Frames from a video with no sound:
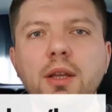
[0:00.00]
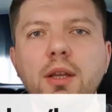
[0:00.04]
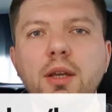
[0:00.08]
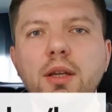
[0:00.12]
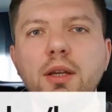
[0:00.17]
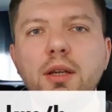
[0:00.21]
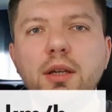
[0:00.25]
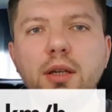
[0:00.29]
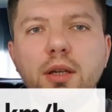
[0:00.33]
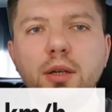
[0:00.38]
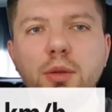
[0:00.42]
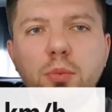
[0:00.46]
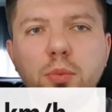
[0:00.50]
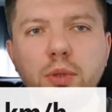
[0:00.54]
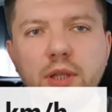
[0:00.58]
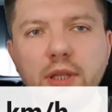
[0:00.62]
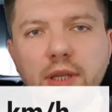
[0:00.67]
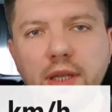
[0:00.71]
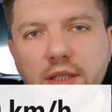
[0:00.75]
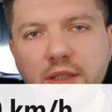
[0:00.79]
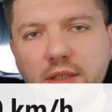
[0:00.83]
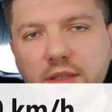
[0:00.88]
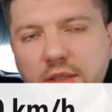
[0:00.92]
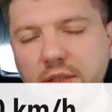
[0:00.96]
We
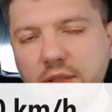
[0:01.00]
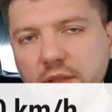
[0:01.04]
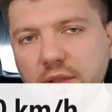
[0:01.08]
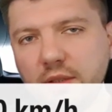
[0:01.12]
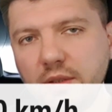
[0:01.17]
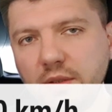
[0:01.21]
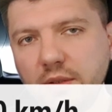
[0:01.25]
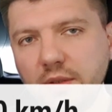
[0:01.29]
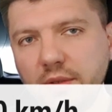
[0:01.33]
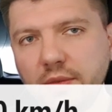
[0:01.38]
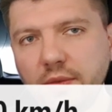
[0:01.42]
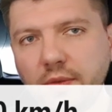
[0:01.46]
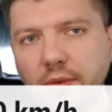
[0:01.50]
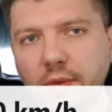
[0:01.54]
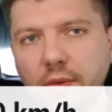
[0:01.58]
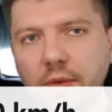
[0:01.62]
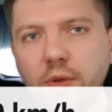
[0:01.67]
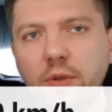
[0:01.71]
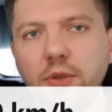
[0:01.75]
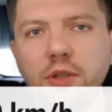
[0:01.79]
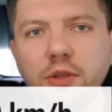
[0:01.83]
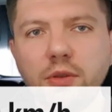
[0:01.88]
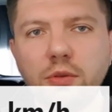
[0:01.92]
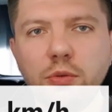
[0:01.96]
had still
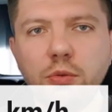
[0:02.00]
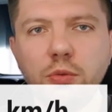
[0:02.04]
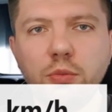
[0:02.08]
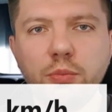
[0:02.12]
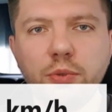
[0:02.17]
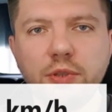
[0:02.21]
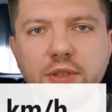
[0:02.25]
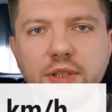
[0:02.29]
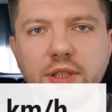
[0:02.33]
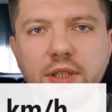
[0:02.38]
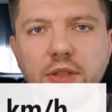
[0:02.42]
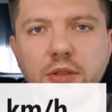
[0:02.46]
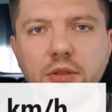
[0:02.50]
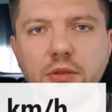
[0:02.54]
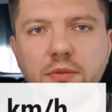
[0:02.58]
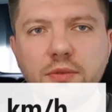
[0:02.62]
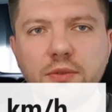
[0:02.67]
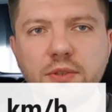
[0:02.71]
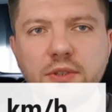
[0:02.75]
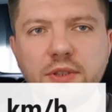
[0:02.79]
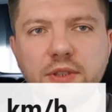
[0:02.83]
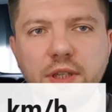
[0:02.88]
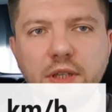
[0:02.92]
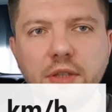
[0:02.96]
32% of
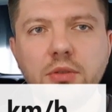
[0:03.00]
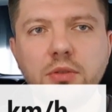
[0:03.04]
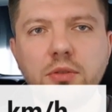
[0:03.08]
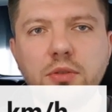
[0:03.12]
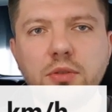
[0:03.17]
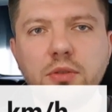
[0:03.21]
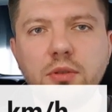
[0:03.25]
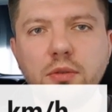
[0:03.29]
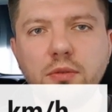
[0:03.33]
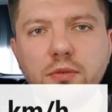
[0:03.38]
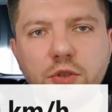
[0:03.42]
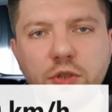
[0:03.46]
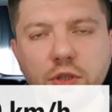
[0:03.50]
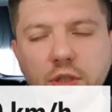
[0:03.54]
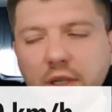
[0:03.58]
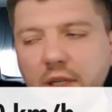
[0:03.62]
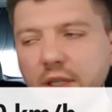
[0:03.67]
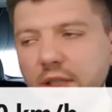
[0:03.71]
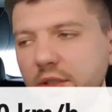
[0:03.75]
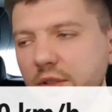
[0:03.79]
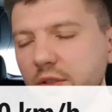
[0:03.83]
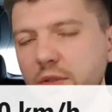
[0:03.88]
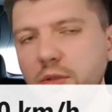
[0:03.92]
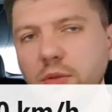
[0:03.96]
state of
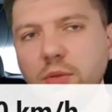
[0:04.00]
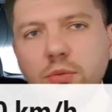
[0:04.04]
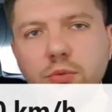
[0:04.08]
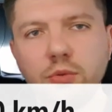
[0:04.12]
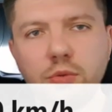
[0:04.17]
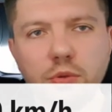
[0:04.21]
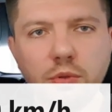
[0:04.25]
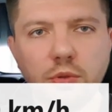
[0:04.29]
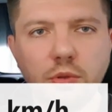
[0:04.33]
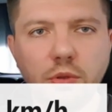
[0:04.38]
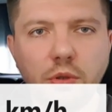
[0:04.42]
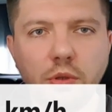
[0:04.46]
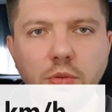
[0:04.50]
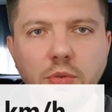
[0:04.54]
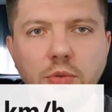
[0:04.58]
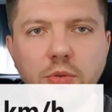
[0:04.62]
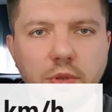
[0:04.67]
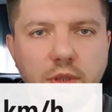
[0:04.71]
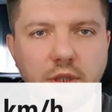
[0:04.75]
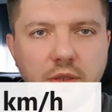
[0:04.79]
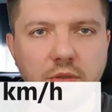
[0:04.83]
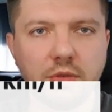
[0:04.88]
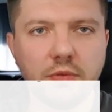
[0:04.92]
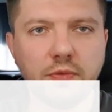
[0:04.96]
charge, so too low
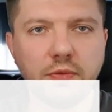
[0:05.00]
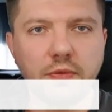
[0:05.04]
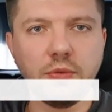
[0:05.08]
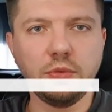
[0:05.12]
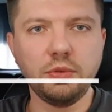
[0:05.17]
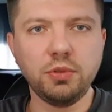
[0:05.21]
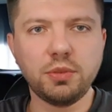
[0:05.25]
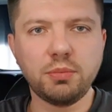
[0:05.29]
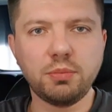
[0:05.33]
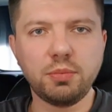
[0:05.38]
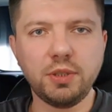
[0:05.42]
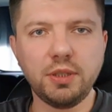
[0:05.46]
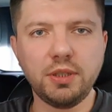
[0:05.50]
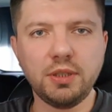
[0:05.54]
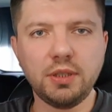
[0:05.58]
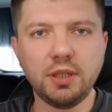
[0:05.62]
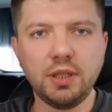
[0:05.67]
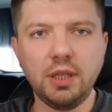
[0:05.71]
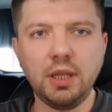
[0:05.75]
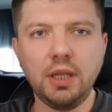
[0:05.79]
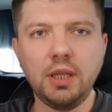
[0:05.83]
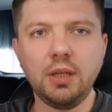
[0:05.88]
to get full speed.